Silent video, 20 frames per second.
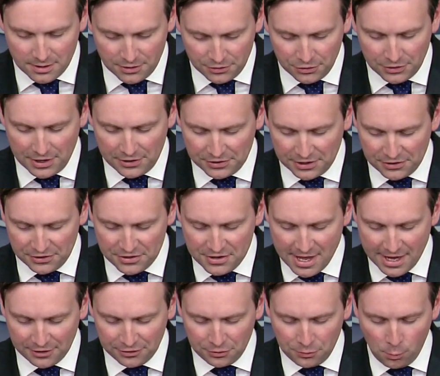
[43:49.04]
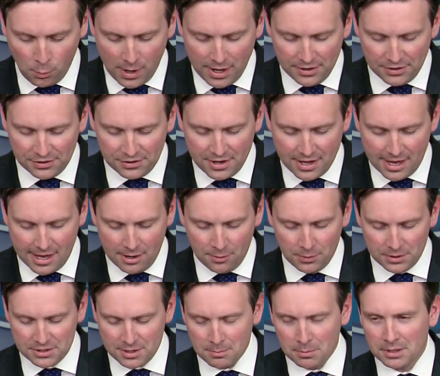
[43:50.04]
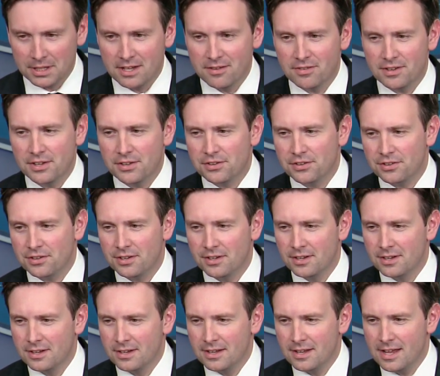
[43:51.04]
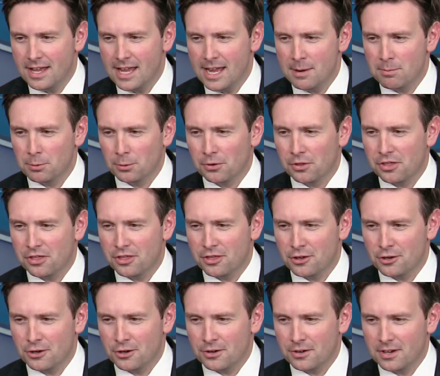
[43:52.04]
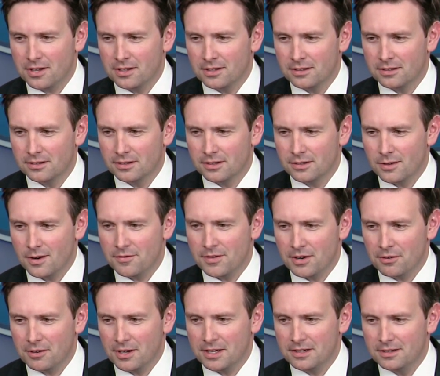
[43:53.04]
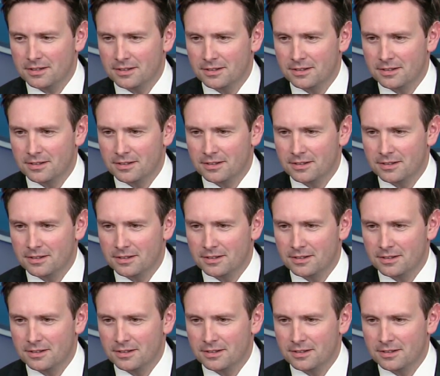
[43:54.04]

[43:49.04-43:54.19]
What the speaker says: So yes, it's next Wednesday, which I believe is April 3rd. Do I have that right?